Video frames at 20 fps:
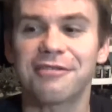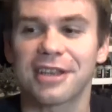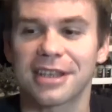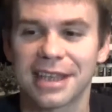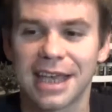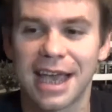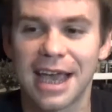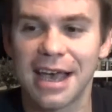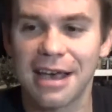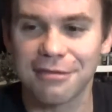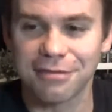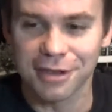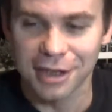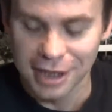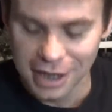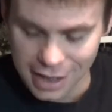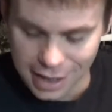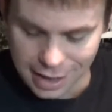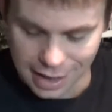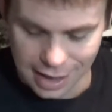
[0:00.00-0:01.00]
that they have,
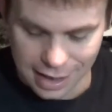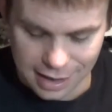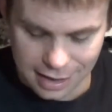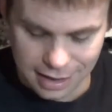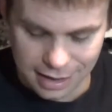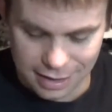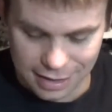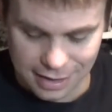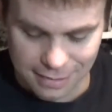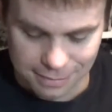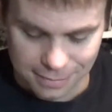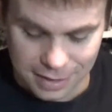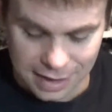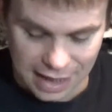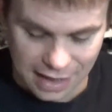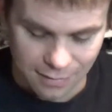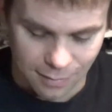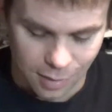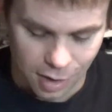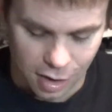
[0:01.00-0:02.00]
and they
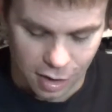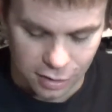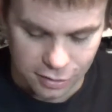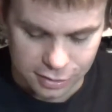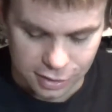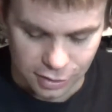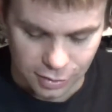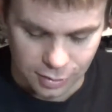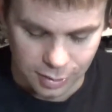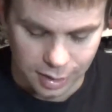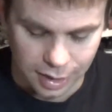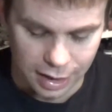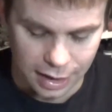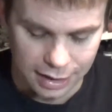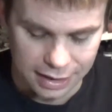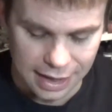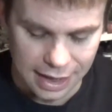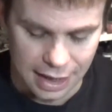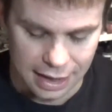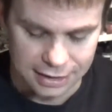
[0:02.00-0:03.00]
gave them all to
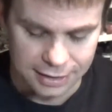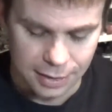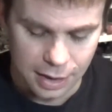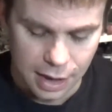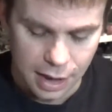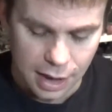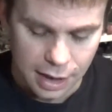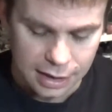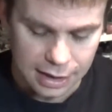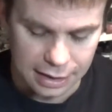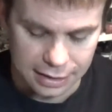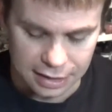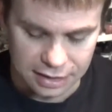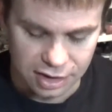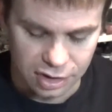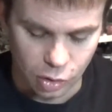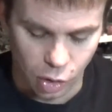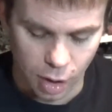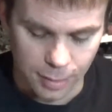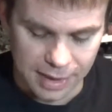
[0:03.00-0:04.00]
the Chaos. You got the
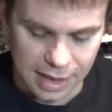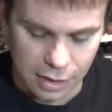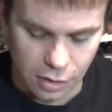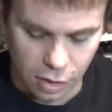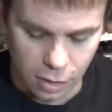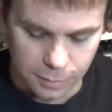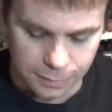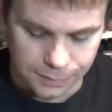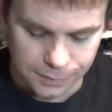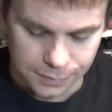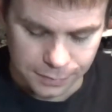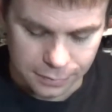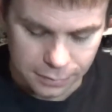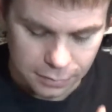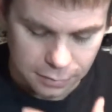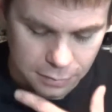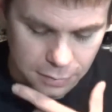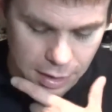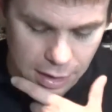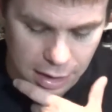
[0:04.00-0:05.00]
Storm Eagle
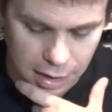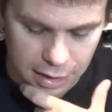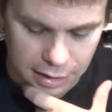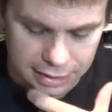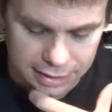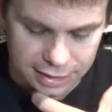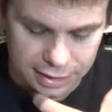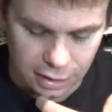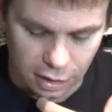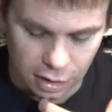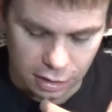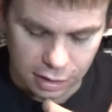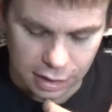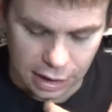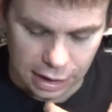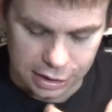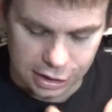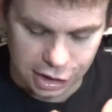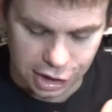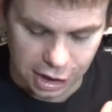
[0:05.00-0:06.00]
assault
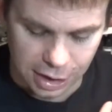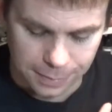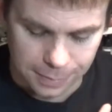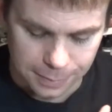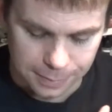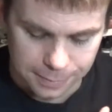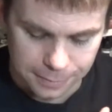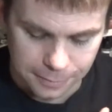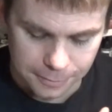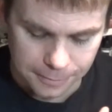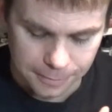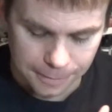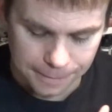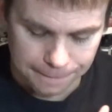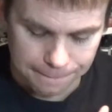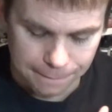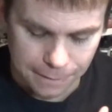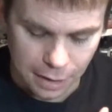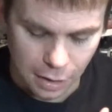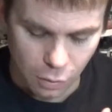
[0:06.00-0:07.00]
gunship,
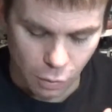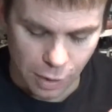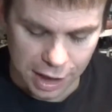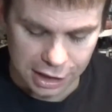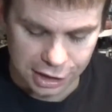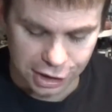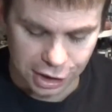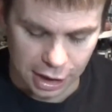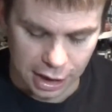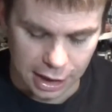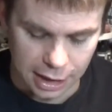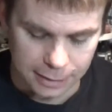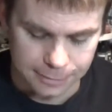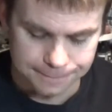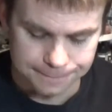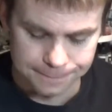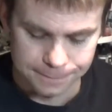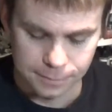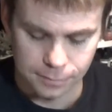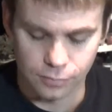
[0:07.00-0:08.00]
which
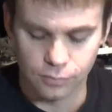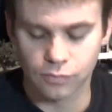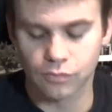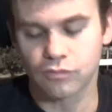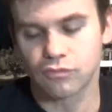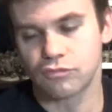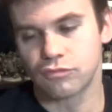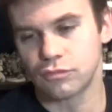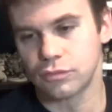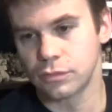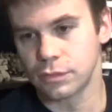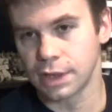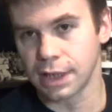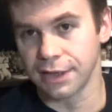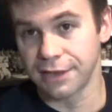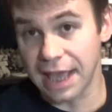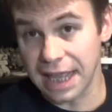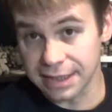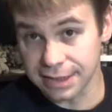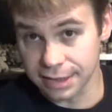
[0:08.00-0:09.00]

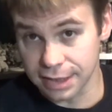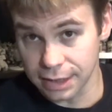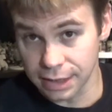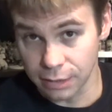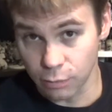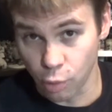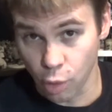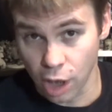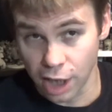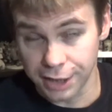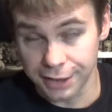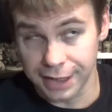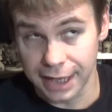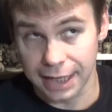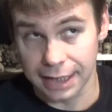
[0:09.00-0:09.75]
that's the one